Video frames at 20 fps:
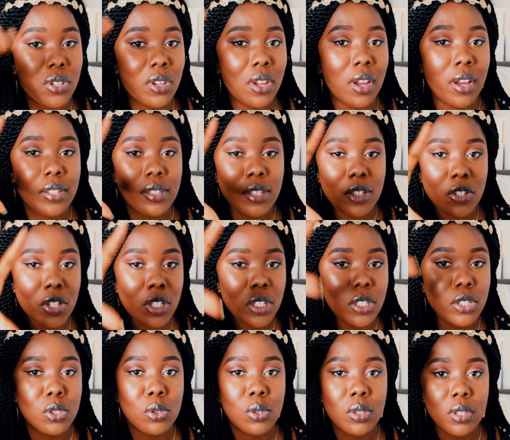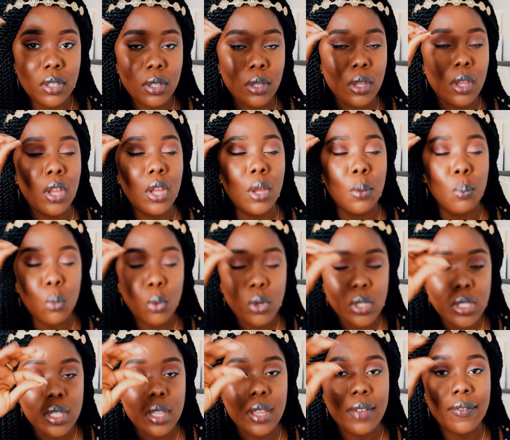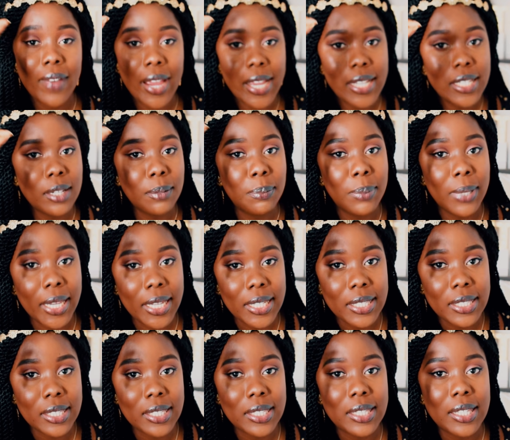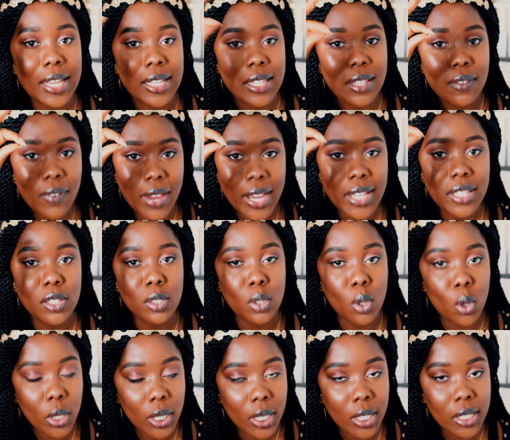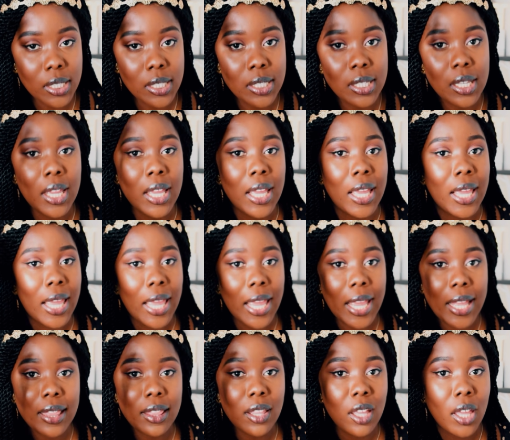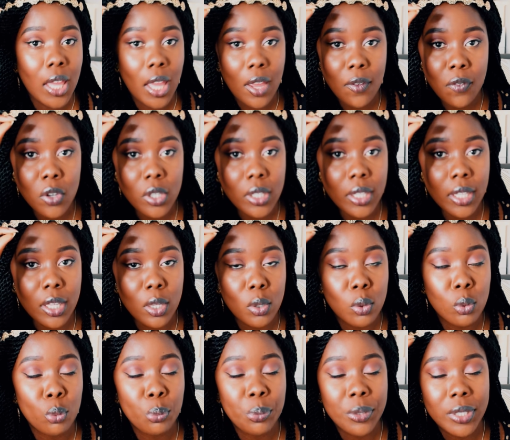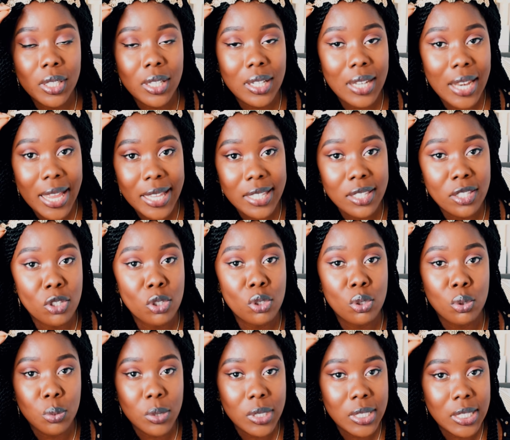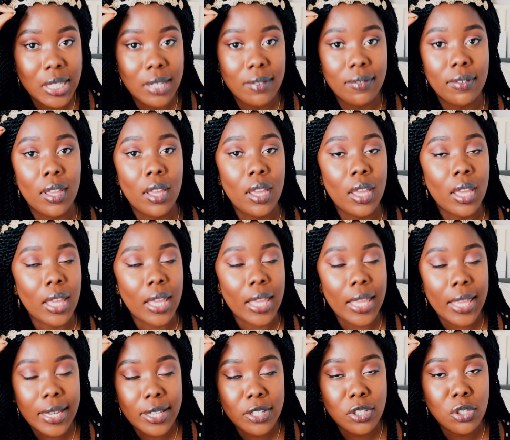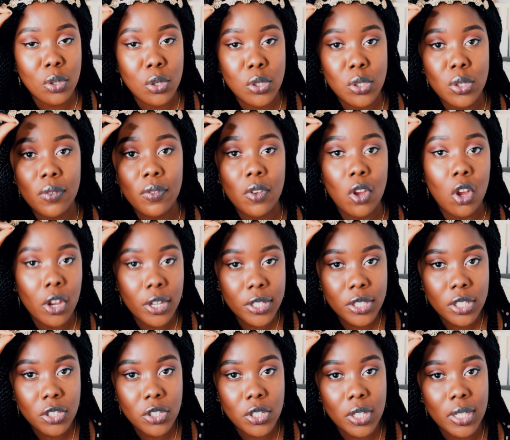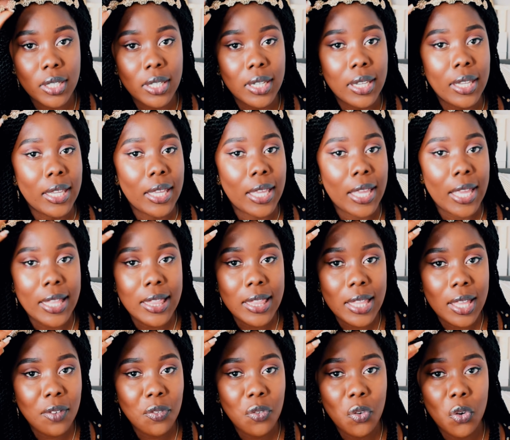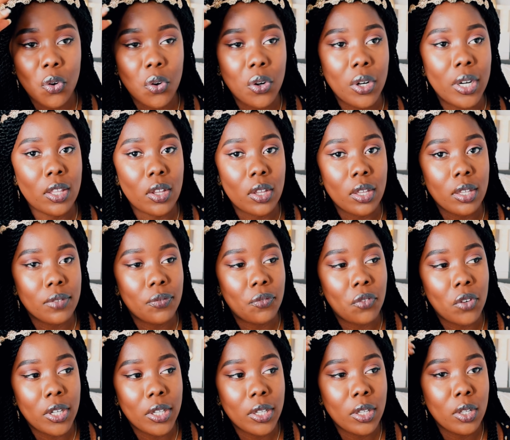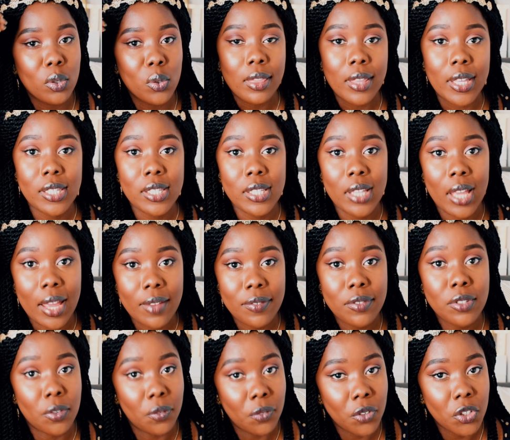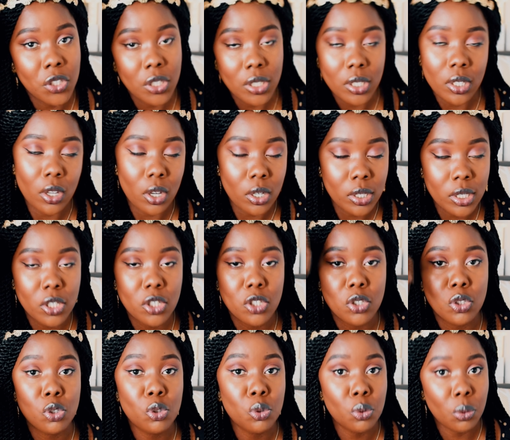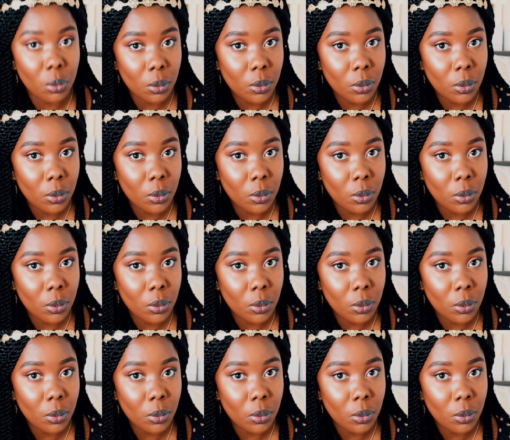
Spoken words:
the oxygen to the most vital places, like the vital organs, and the hair follicle will be the last to receive any sort of oxygen, and therefore the follicle doesn't have sufficient oxygen to